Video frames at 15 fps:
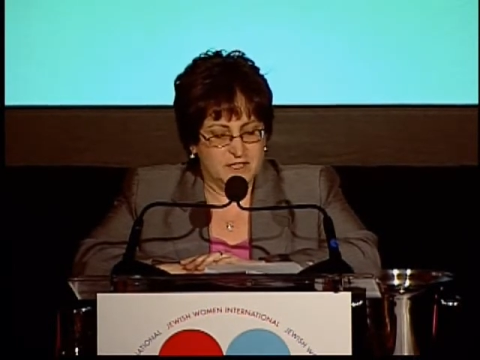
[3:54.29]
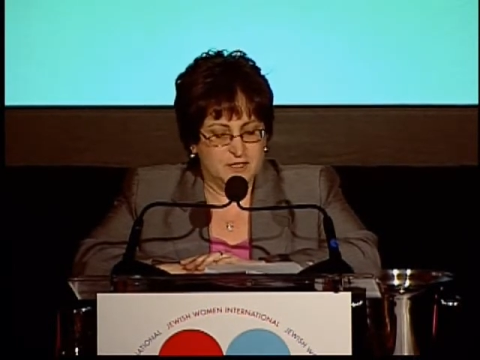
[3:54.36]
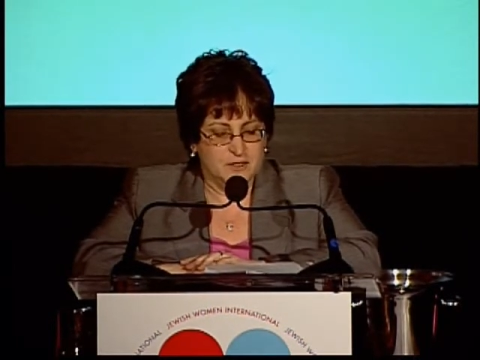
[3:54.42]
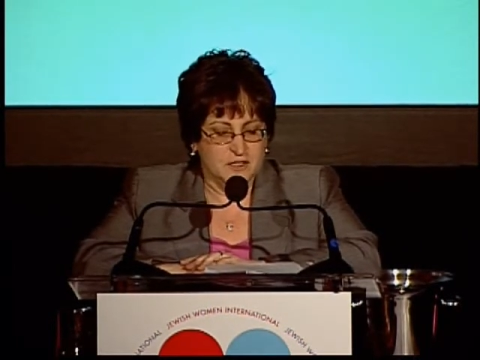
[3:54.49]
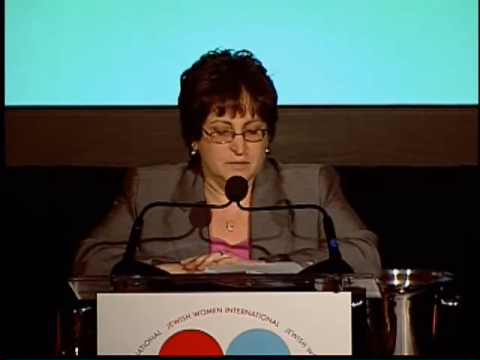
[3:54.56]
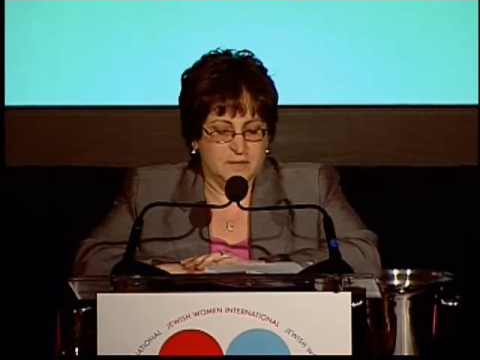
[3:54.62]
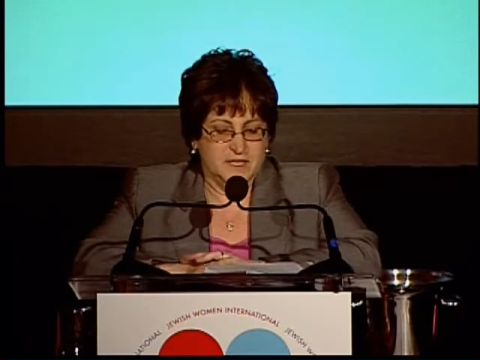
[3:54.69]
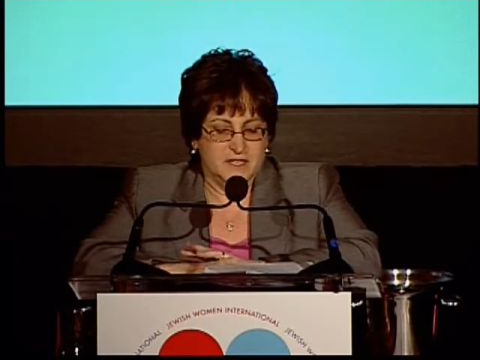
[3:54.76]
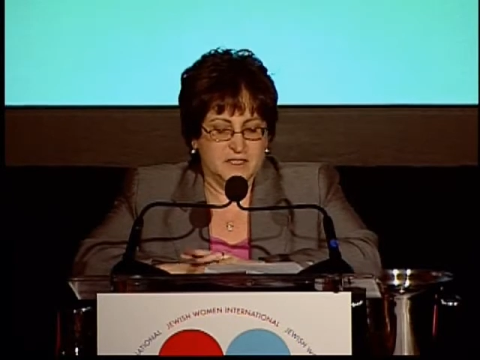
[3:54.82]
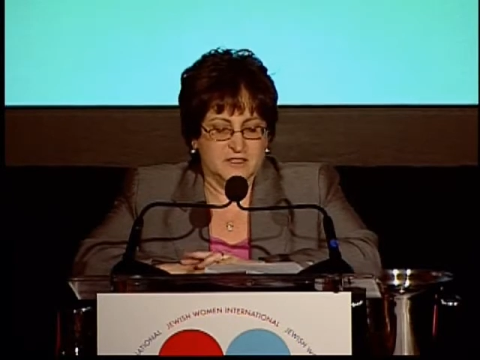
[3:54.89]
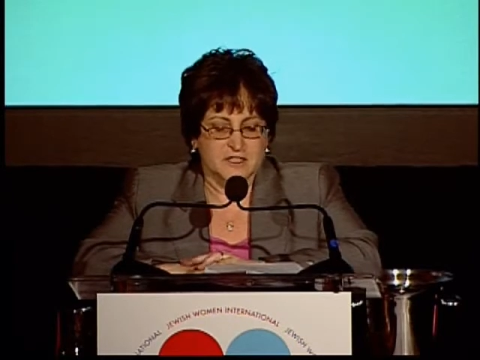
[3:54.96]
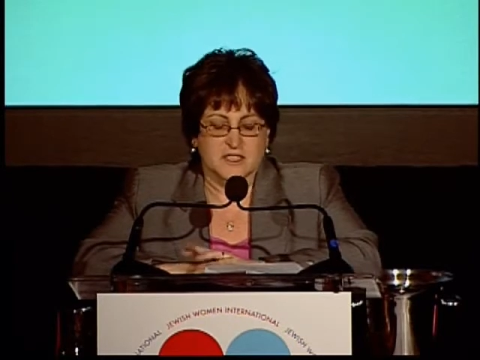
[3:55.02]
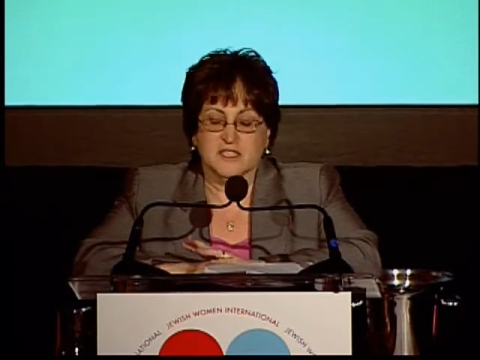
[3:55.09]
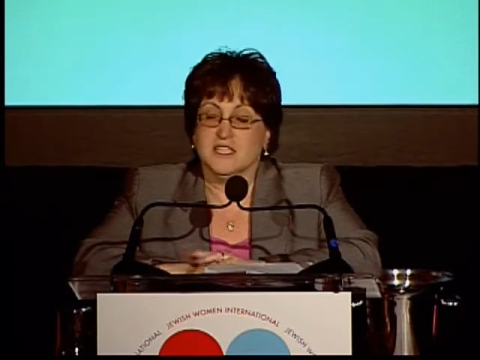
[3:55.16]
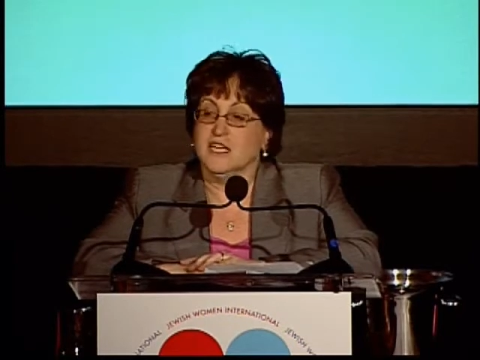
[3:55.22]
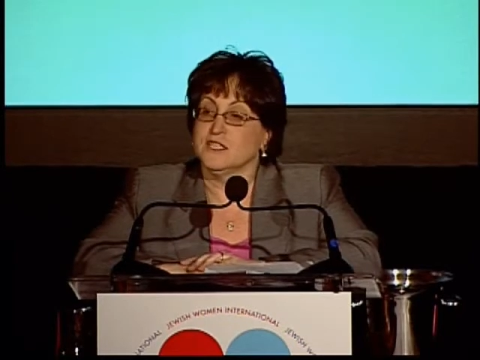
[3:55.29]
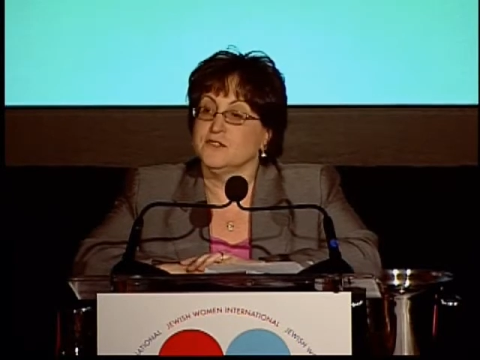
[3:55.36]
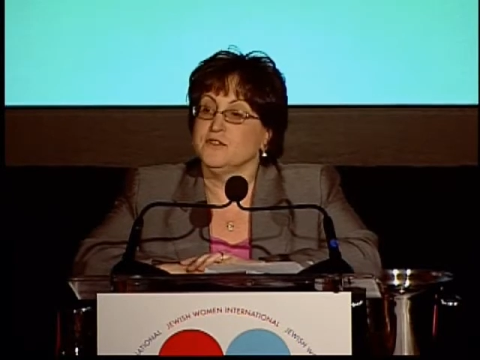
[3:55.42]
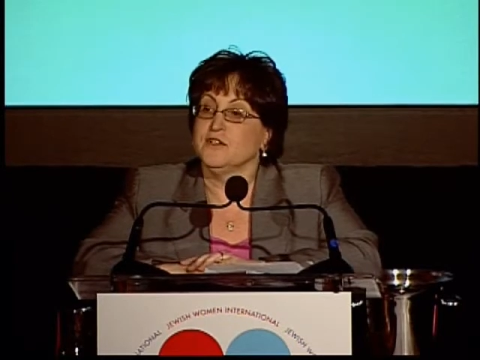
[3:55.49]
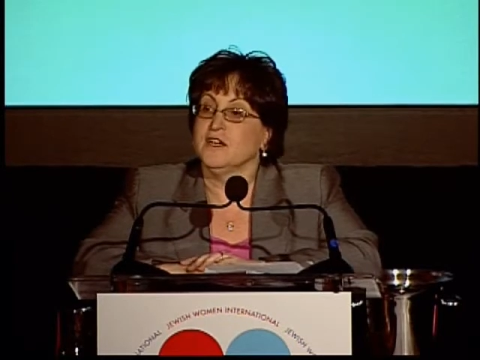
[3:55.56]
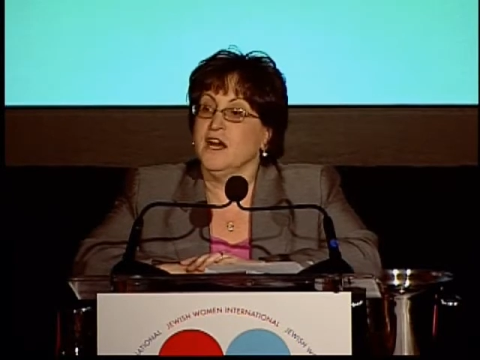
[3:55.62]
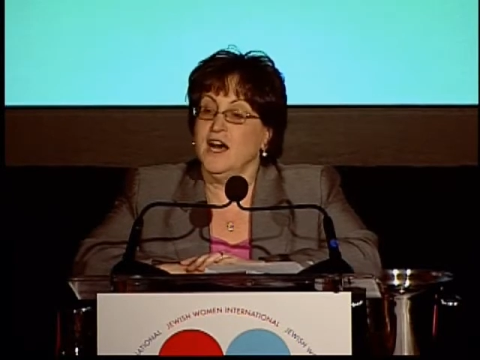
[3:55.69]
you can be a
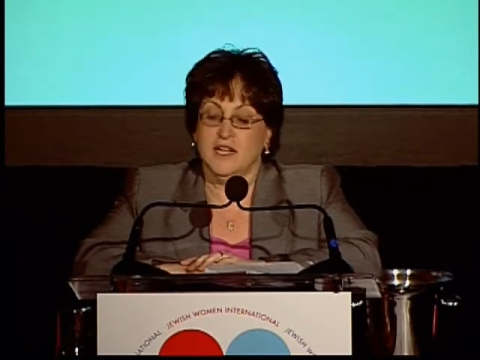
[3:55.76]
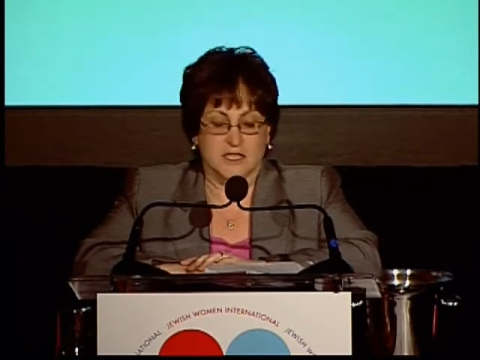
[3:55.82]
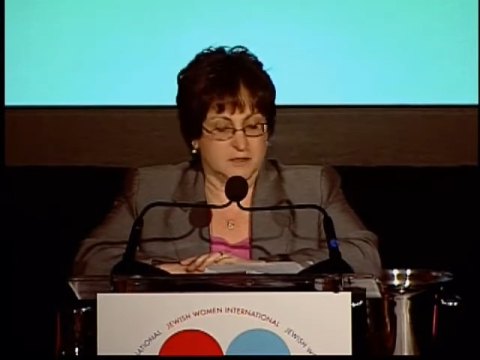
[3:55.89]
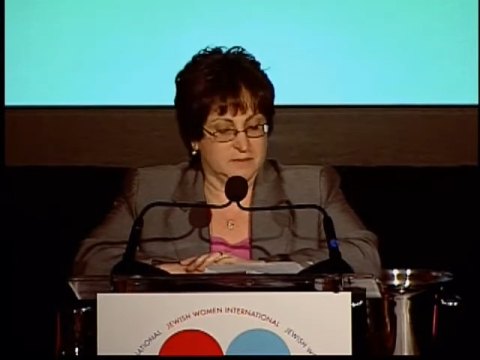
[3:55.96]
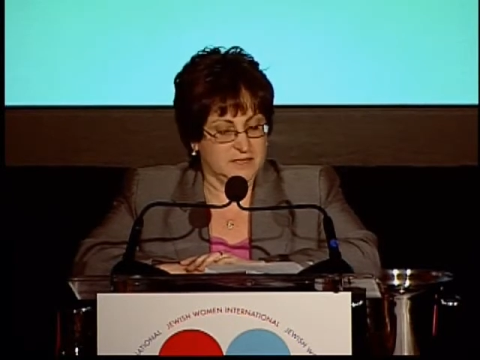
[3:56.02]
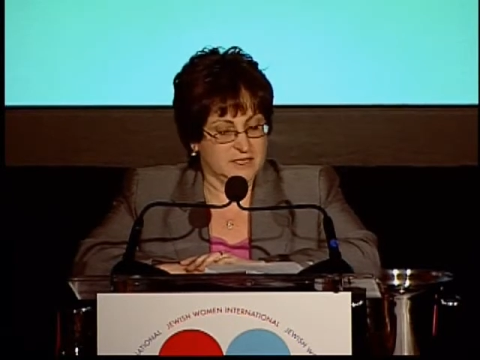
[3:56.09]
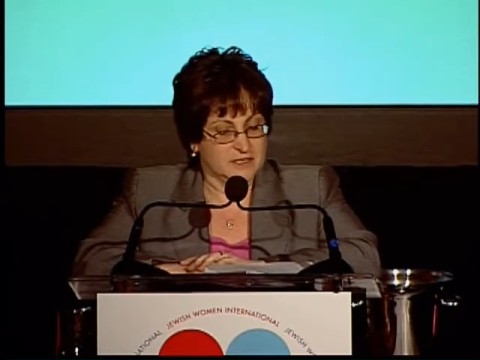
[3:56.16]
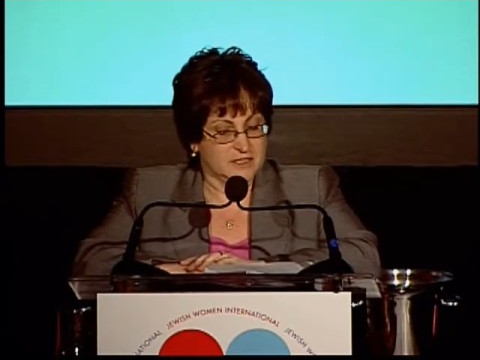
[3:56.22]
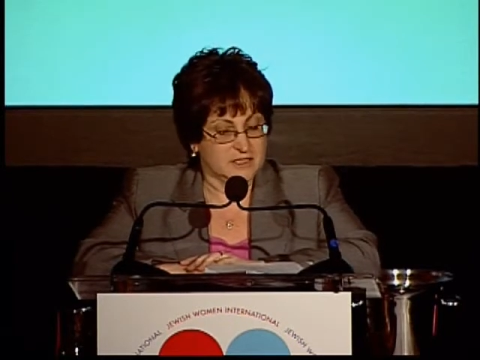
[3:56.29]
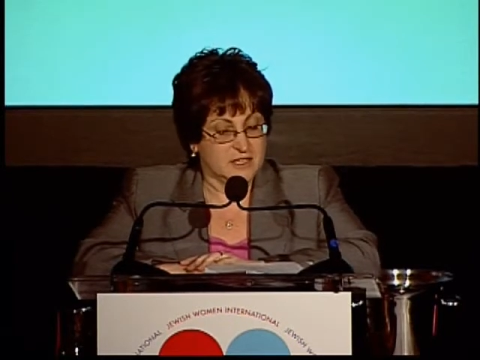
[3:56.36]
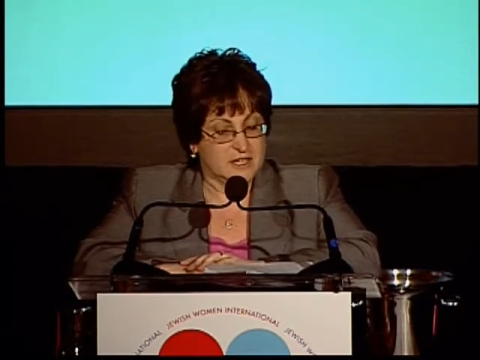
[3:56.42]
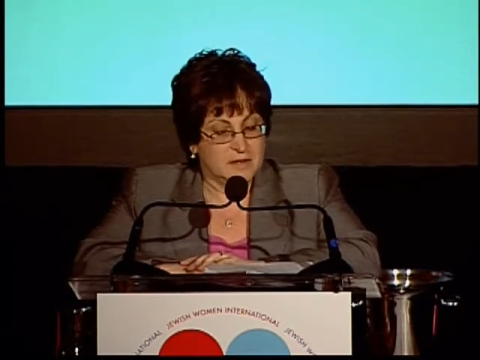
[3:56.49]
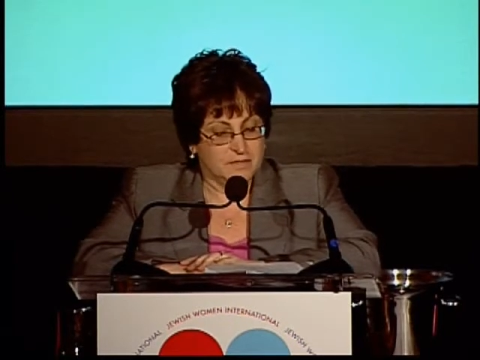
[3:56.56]
successful columnist